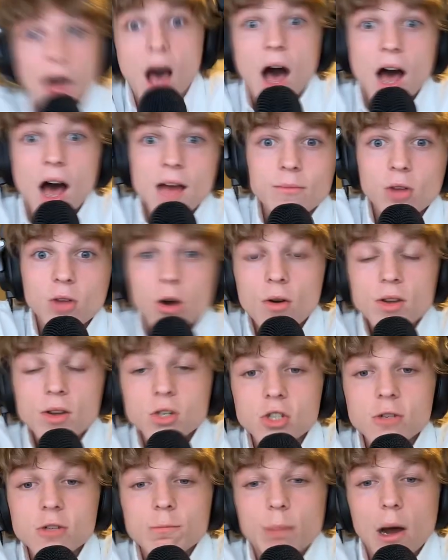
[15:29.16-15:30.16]
I'm going
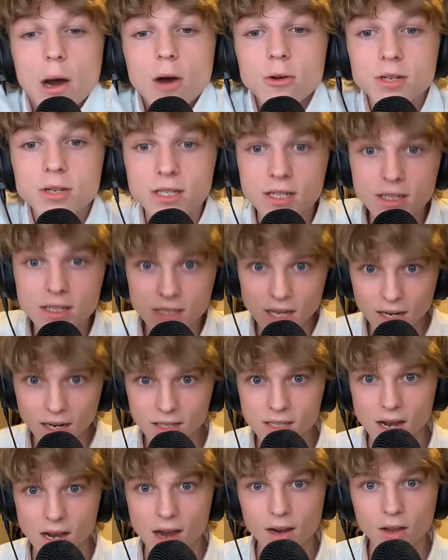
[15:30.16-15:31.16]
to post a
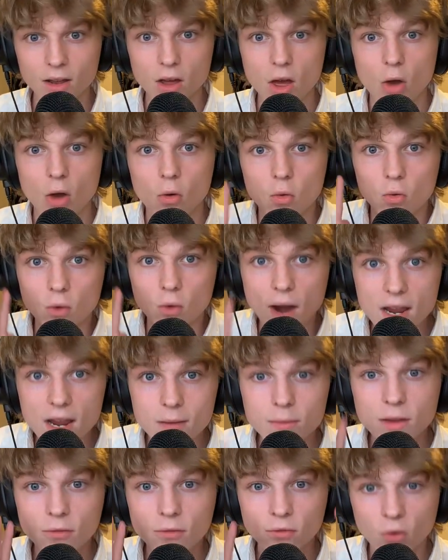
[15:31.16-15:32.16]
TikTok right
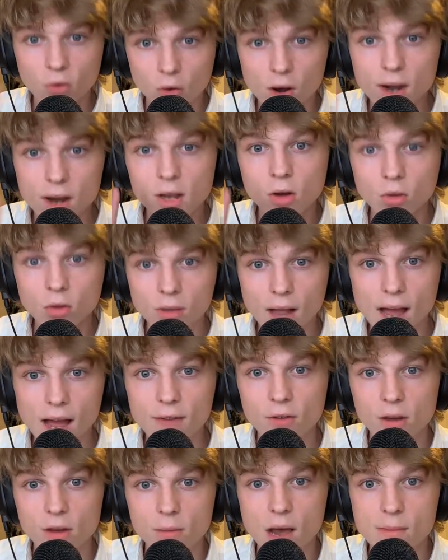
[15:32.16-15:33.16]
before I go live
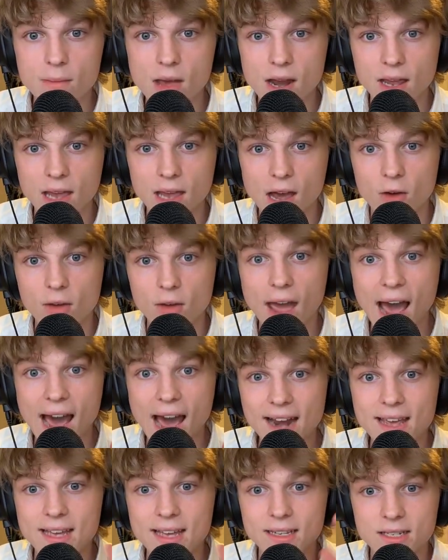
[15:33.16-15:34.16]
on my main account
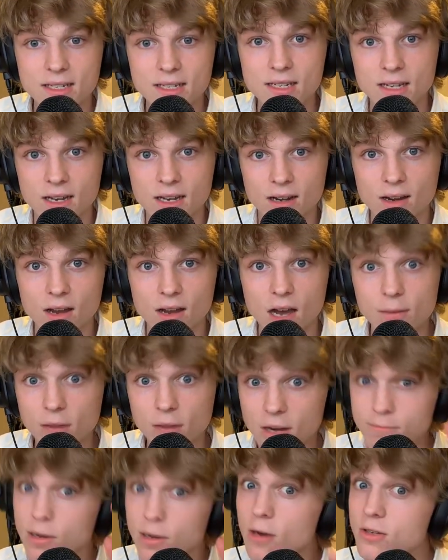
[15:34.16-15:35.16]
at itsdeaann. I'm going
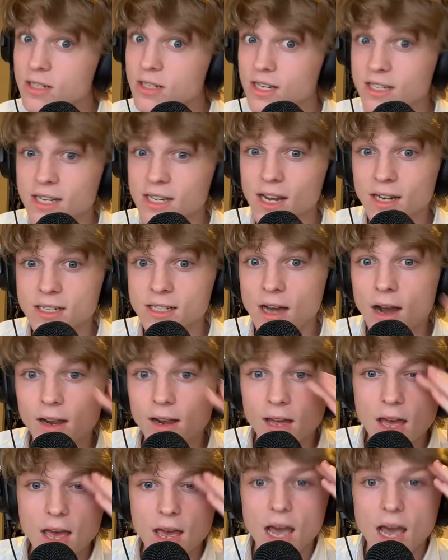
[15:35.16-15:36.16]
to post a TikTok,
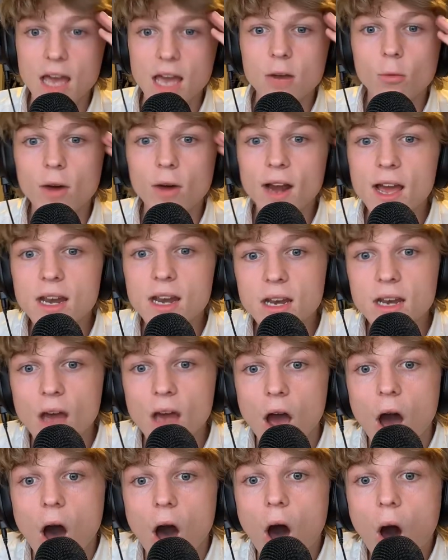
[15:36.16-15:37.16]
and what I need
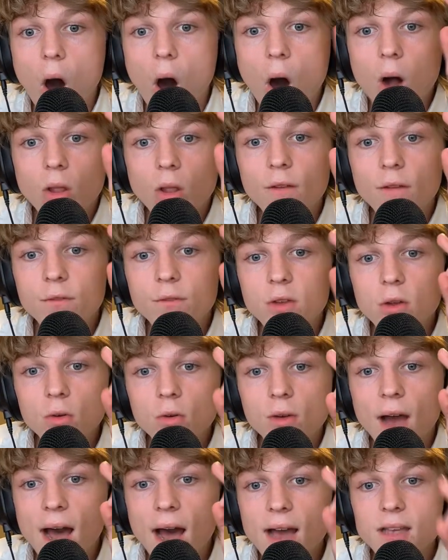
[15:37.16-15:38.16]
all of you
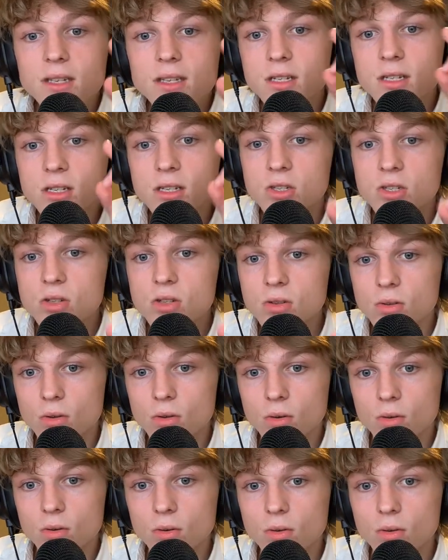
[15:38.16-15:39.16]
guys to
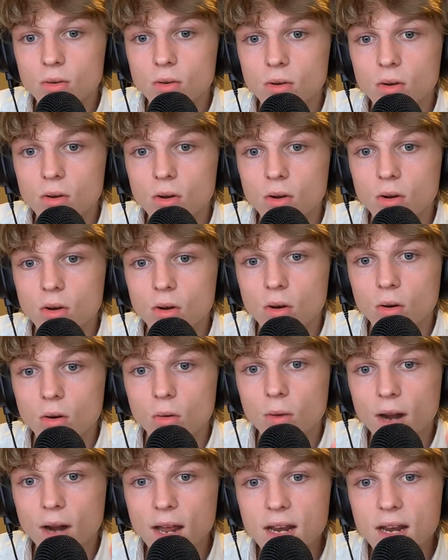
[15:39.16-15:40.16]
do, is I